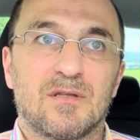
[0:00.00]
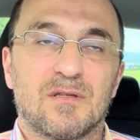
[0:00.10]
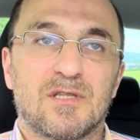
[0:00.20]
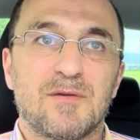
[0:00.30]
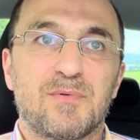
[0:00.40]

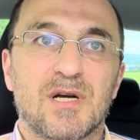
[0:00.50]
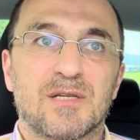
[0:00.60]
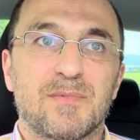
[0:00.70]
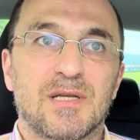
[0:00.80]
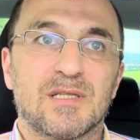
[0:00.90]

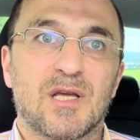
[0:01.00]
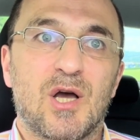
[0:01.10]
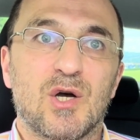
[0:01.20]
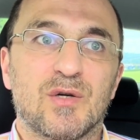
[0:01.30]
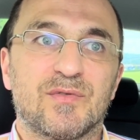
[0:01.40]
Department
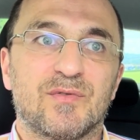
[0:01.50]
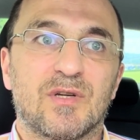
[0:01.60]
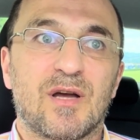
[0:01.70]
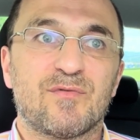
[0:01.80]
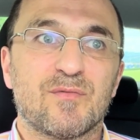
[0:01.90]
of
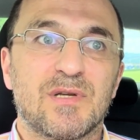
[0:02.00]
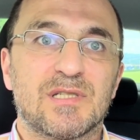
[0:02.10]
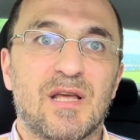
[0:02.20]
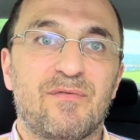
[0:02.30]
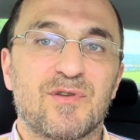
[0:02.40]
Government
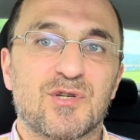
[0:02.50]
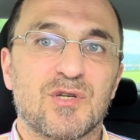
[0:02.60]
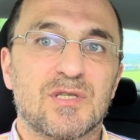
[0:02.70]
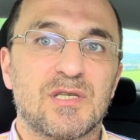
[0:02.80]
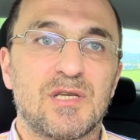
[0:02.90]

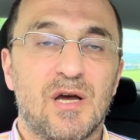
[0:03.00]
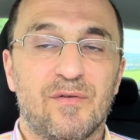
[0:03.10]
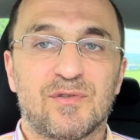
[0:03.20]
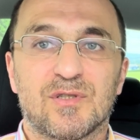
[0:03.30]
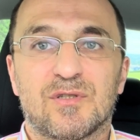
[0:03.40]
Efficiency
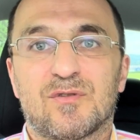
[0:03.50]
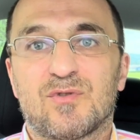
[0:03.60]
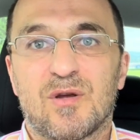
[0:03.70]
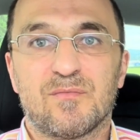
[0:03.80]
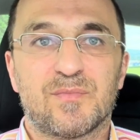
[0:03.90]
after the
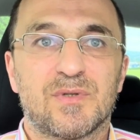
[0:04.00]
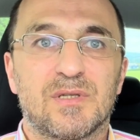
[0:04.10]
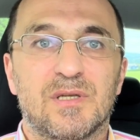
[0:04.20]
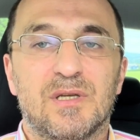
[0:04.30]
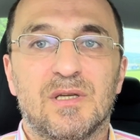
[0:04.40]
Trump
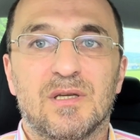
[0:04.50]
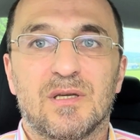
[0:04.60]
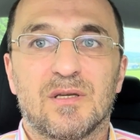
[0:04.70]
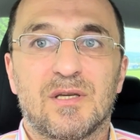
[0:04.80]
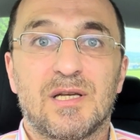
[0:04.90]

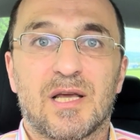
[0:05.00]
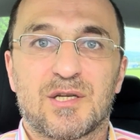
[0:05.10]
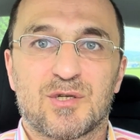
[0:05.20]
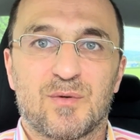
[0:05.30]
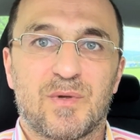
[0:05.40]

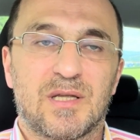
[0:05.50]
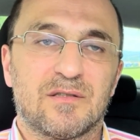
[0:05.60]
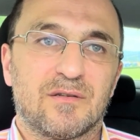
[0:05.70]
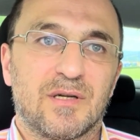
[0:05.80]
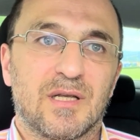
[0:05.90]
election
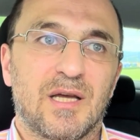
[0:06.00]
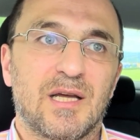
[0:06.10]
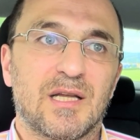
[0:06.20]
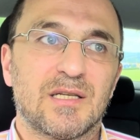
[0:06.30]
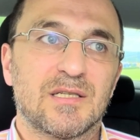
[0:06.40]
victory.
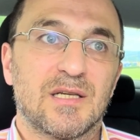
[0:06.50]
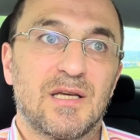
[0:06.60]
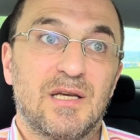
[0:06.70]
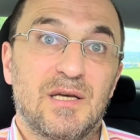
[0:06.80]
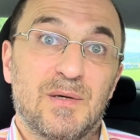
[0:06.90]
And
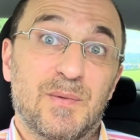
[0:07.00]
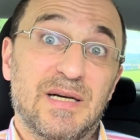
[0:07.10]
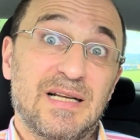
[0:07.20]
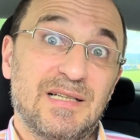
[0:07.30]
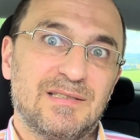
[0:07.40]

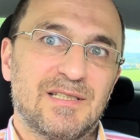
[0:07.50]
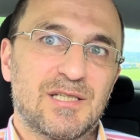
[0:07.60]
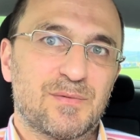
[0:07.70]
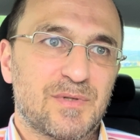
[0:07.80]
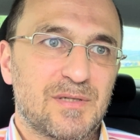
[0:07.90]
well,
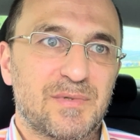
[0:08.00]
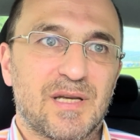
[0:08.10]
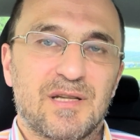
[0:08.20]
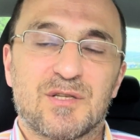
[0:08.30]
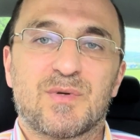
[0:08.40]
this will be
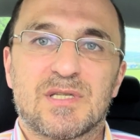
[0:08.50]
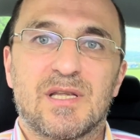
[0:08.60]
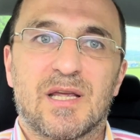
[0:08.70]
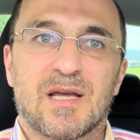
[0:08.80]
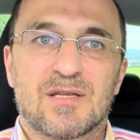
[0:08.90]
an
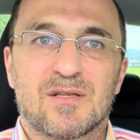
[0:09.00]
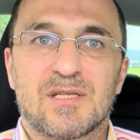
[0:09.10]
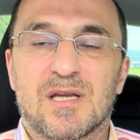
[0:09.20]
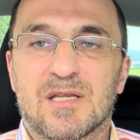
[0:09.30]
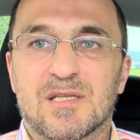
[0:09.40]
interesting
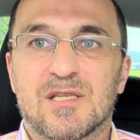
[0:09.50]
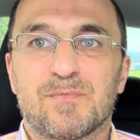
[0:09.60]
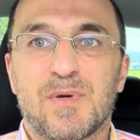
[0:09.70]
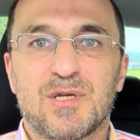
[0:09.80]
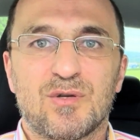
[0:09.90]
exercise,
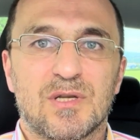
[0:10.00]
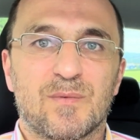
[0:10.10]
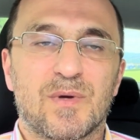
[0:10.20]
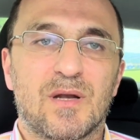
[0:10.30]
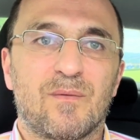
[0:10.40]
especially
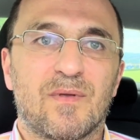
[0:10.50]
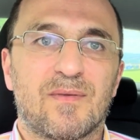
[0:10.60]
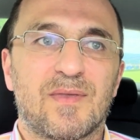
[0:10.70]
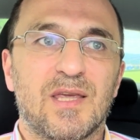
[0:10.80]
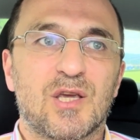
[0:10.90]
when we
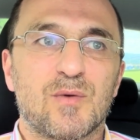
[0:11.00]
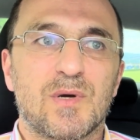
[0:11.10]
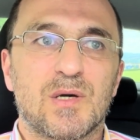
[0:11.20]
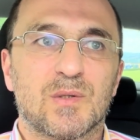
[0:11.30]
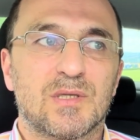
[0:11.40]
think
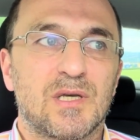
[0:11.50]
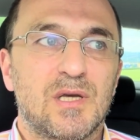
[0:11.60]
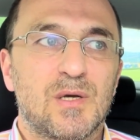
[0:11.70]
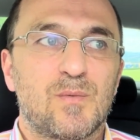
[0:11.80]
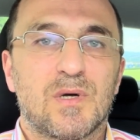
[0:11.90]
about
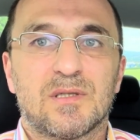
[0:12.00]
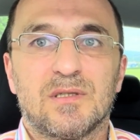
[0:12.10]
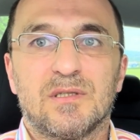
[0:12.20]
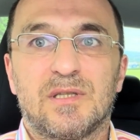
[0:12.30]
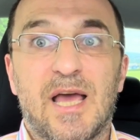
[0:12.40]
what
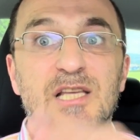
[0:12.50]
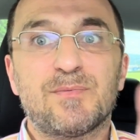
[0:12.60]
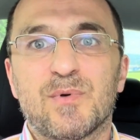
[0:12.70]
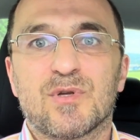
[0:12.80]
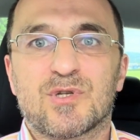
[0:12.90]
the
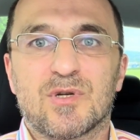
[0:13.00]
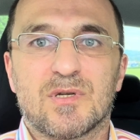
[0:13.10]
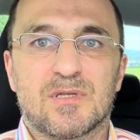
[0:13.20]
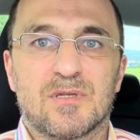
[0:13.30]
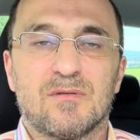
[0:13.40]

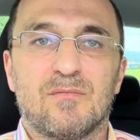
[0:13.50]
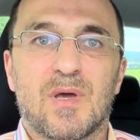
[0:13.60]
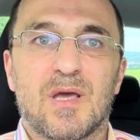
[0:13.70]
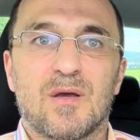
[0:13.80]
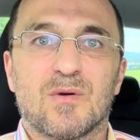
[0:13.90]
Aspergers
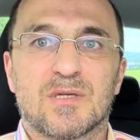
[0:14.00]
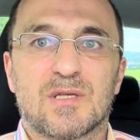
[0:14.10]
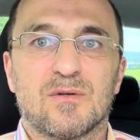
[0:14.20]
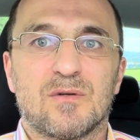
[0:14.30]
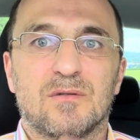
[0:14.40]
may
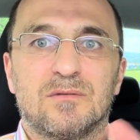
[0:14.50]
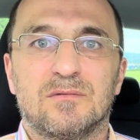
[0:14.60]
also